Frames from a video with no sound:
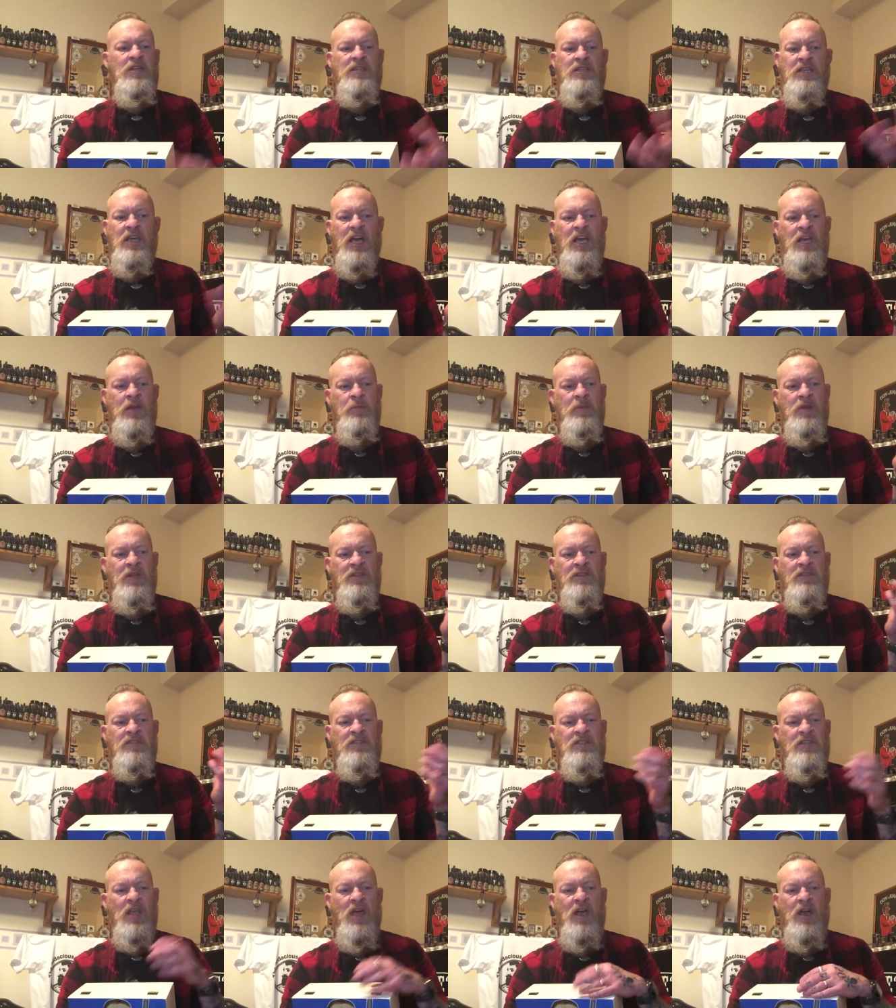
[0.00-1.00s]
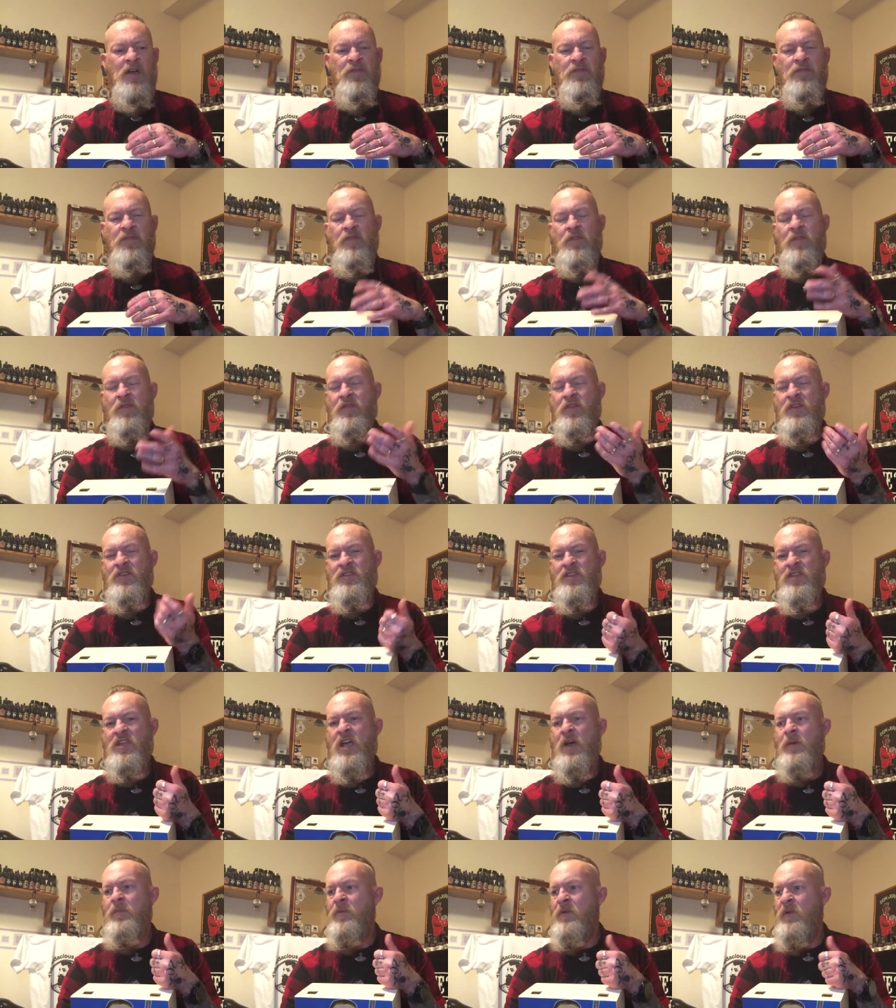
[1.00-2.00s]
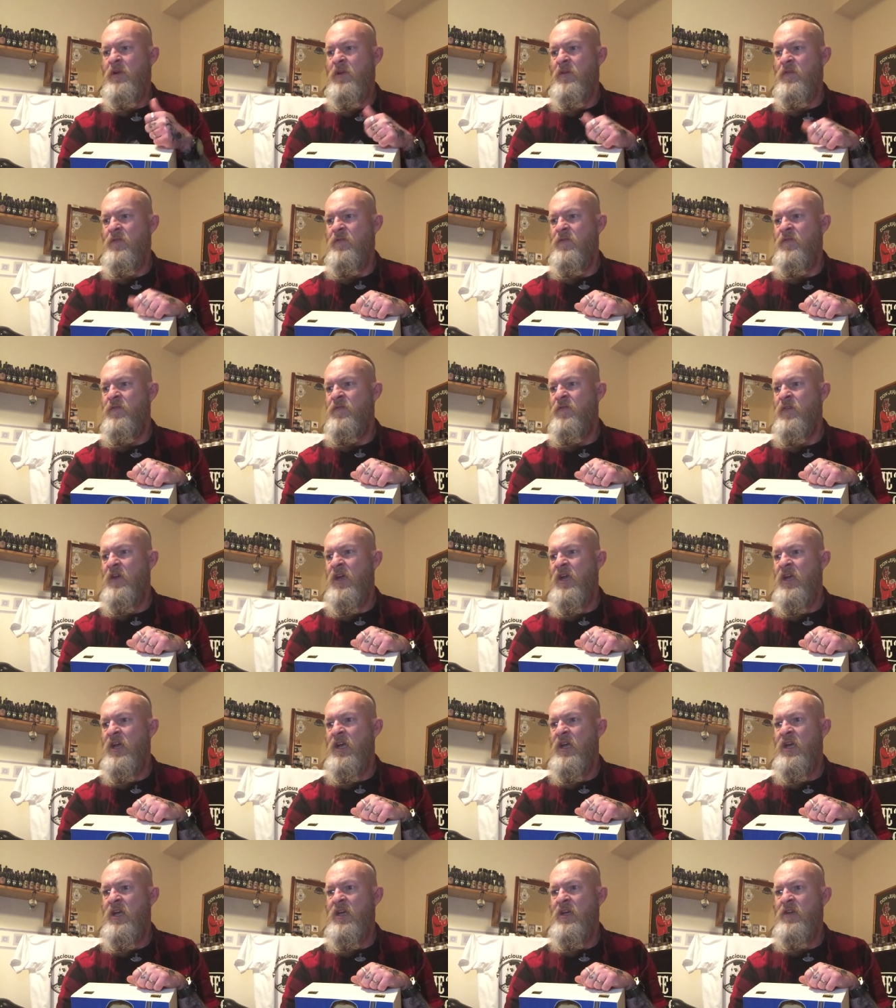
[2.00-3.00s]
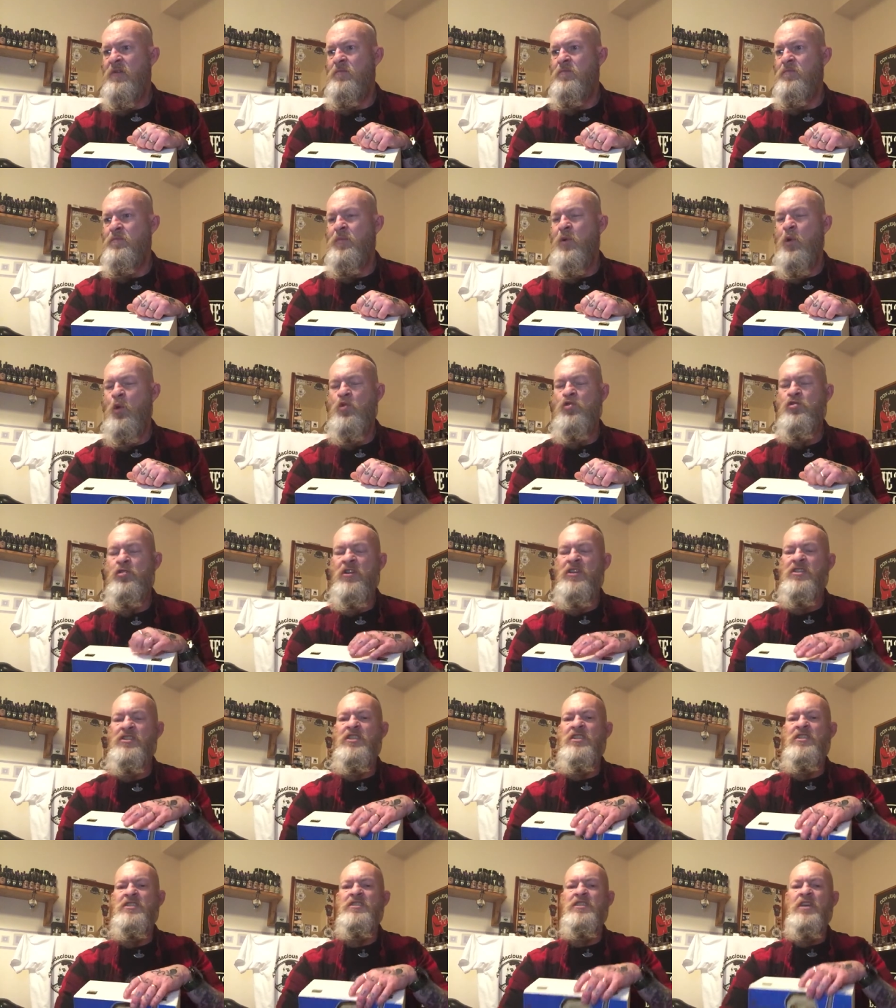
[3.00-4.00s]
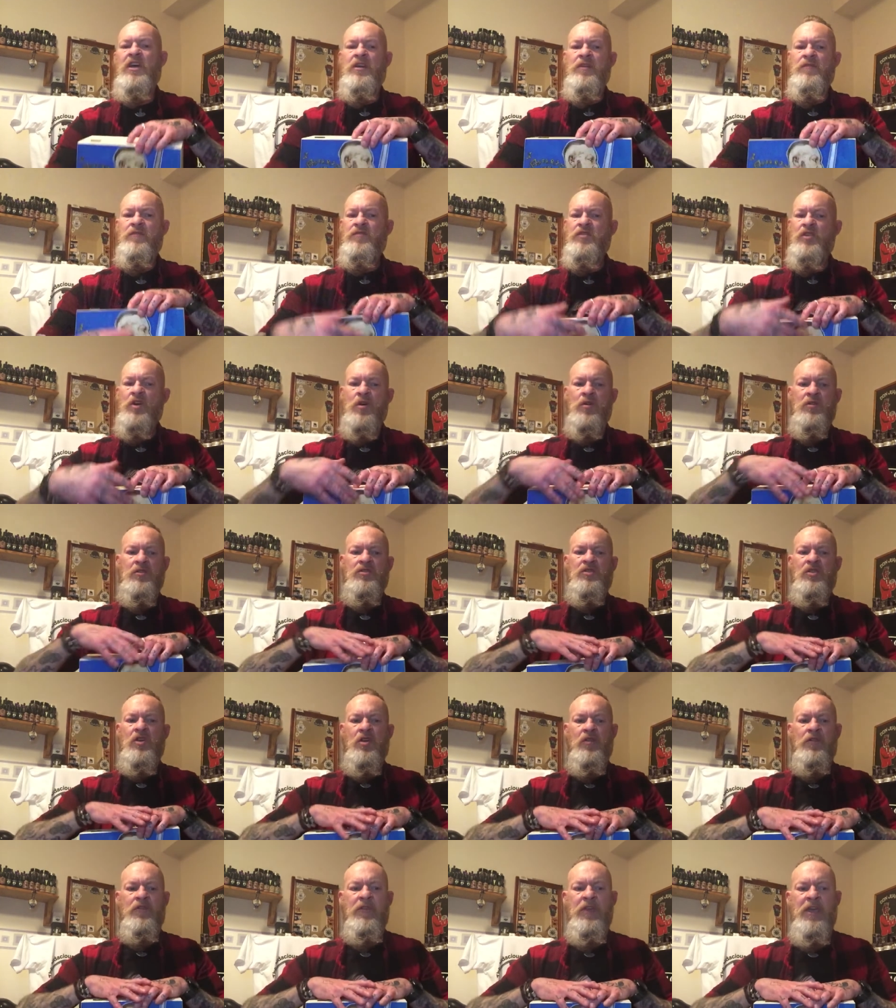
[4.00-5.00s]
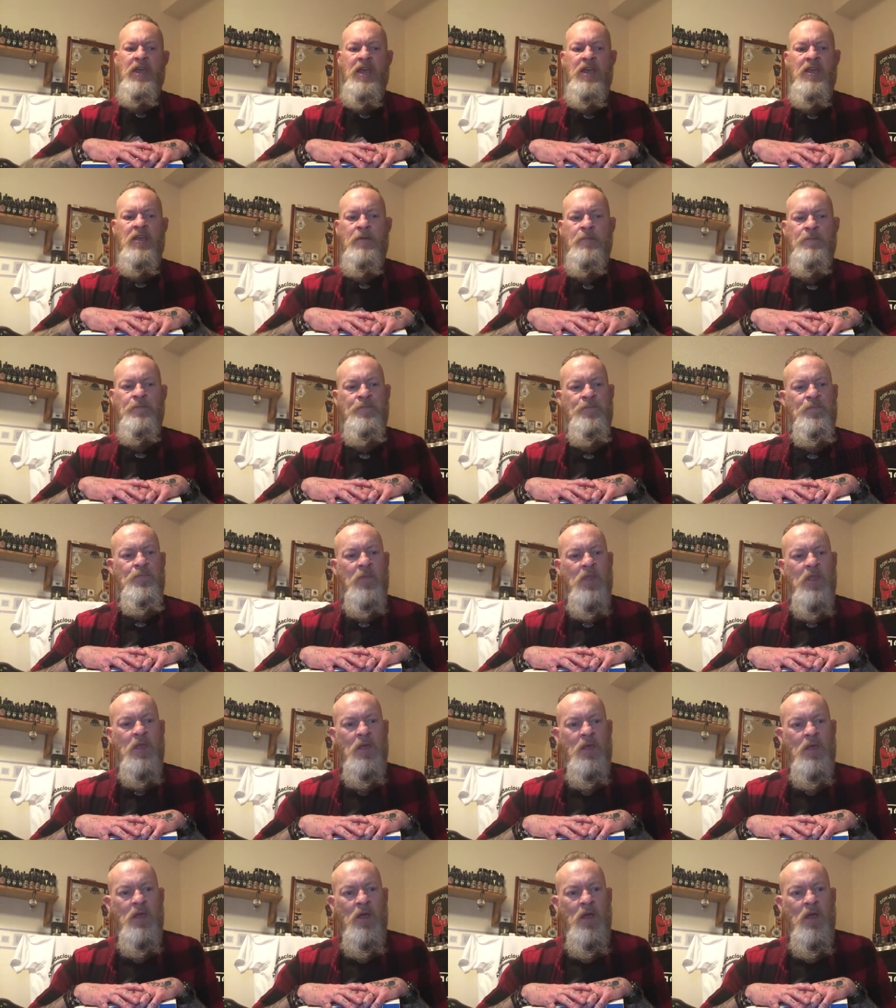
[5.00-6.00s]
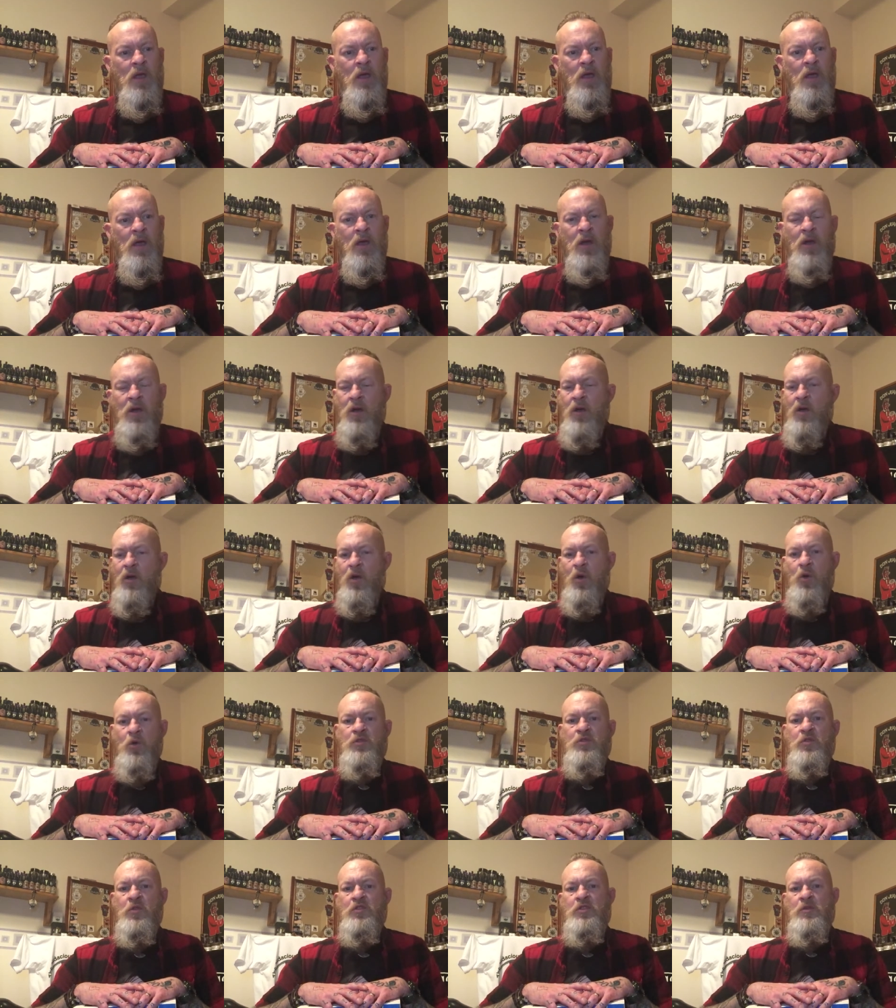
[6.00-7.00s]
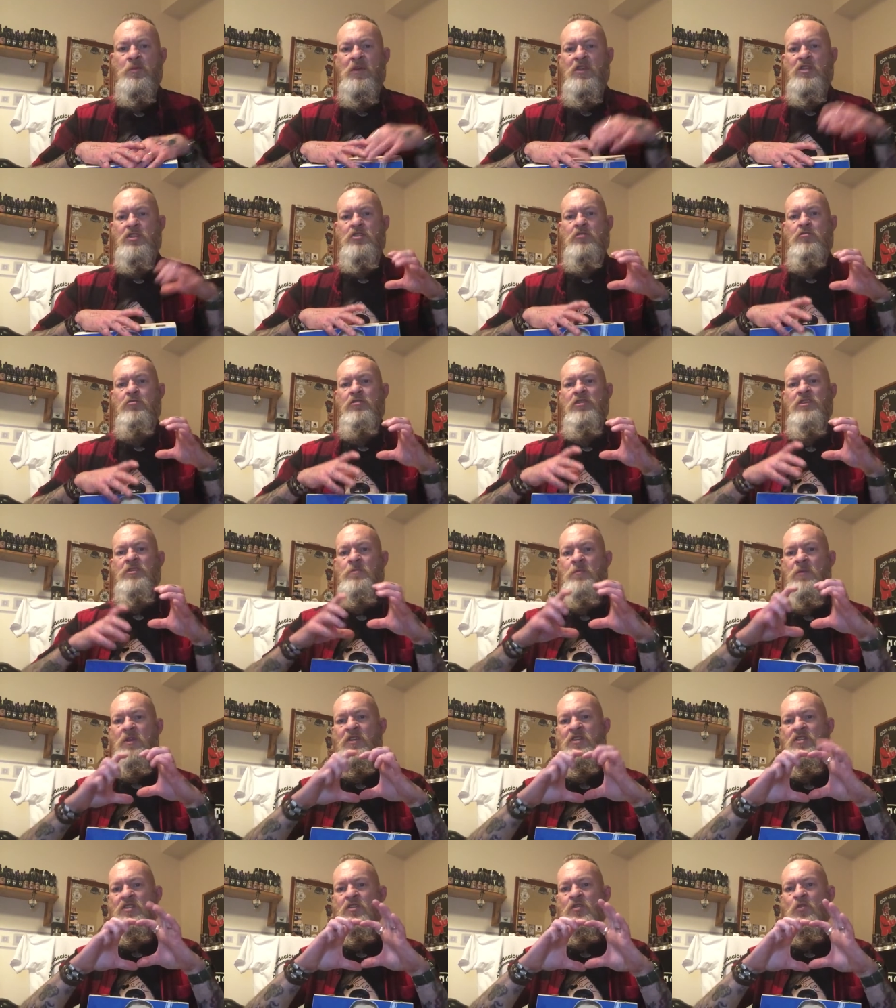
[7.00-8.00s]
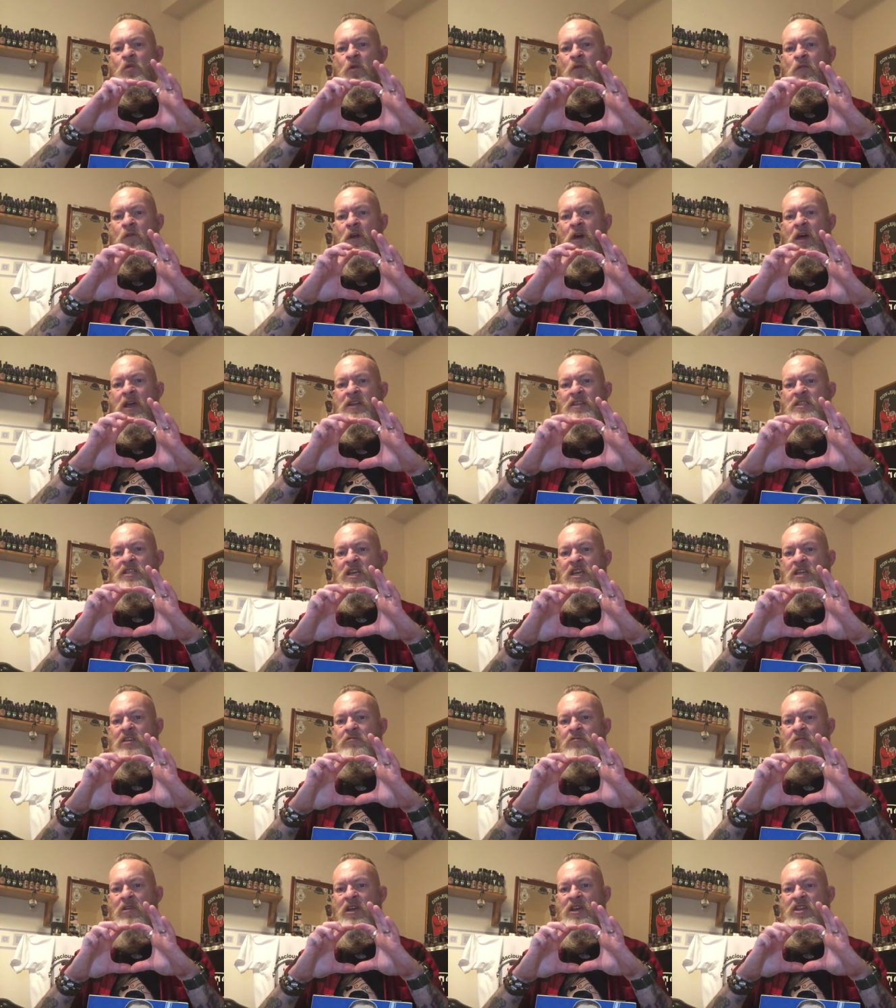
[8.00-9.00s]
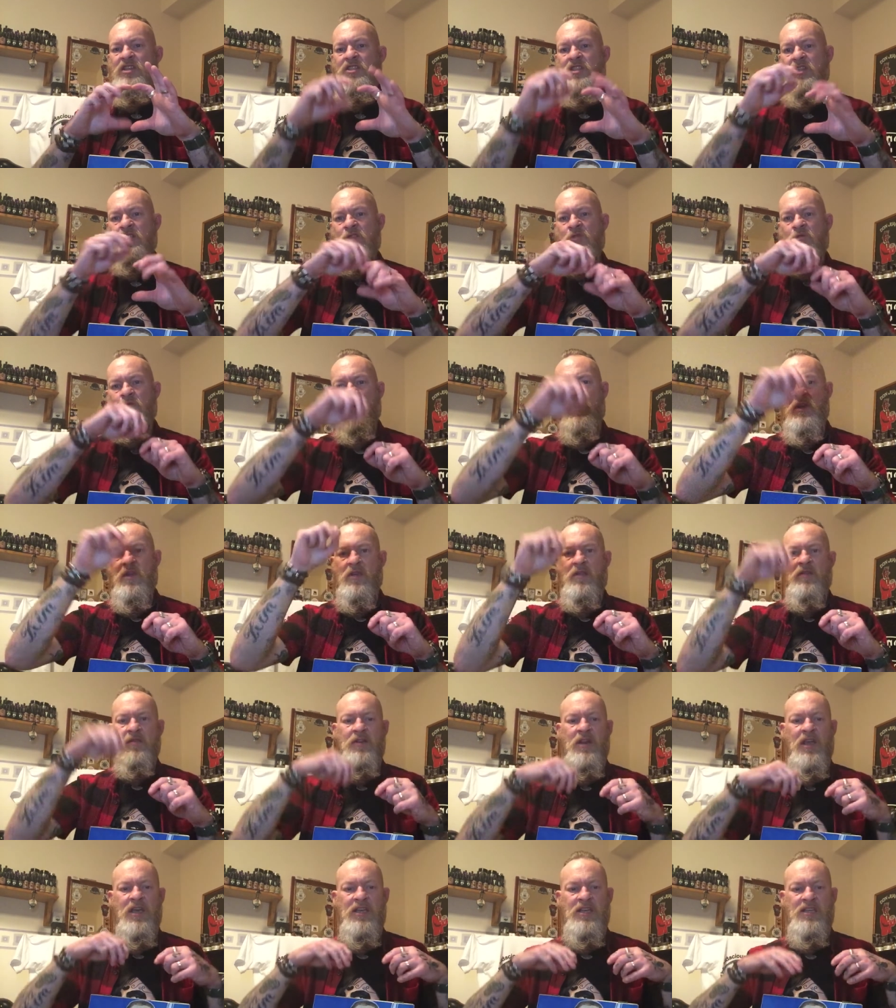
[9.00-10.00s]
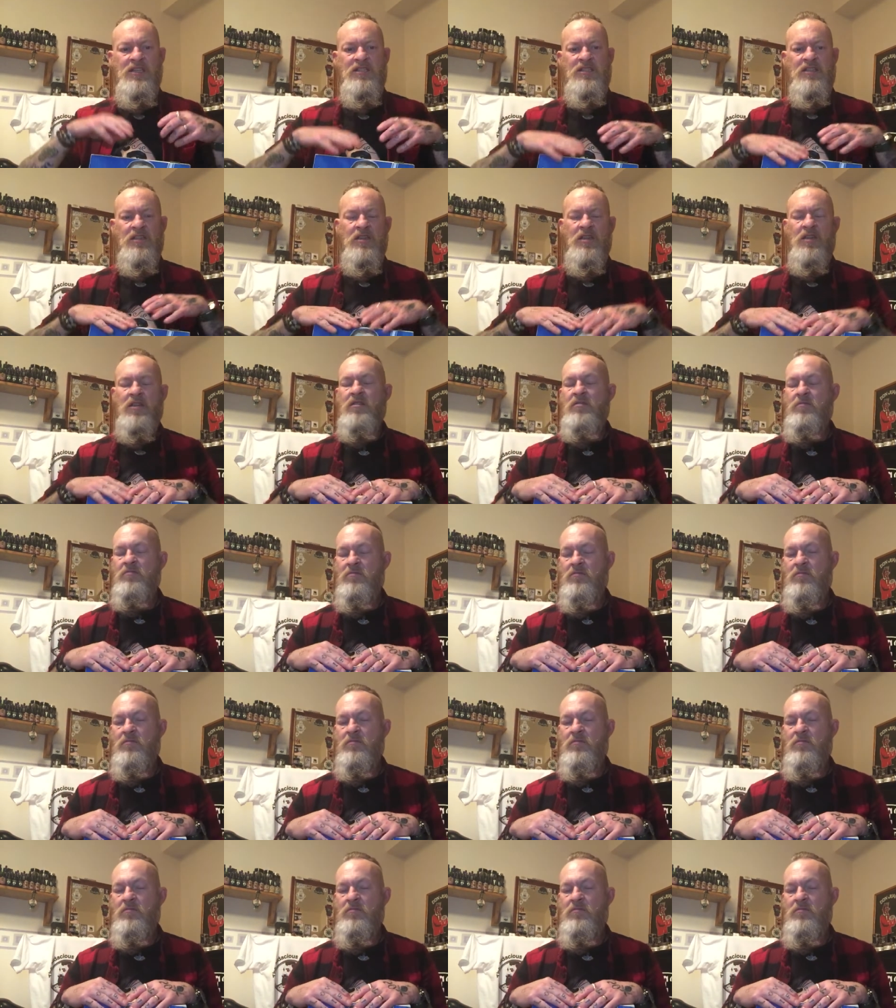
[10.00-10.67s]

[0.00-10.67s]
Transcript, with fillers: gaming stuff. There's a couple of uh, portraits she's done of dogs on there. All sorts of it's Christmas sort of like decorations with lace that